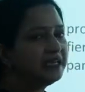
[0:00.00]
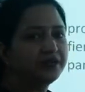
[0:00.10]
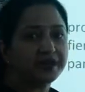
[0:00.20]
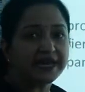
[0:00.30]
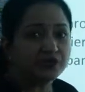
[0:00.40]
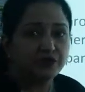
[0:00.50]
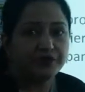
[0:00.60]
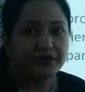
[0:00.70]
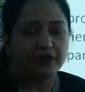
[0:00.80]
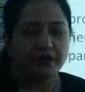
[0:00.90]
great
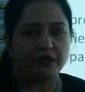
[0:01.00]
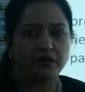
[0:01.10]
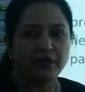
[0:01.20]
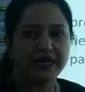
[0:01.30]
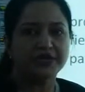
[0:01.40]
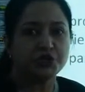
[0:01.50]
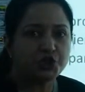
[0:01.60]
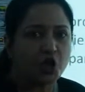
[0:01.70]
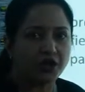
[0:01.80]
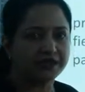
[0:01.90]
fear. Okay,
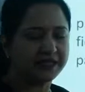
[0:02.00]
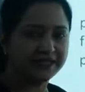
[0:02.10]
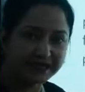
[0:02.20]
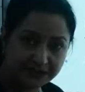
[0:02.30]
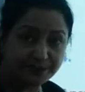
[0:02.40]
shocked is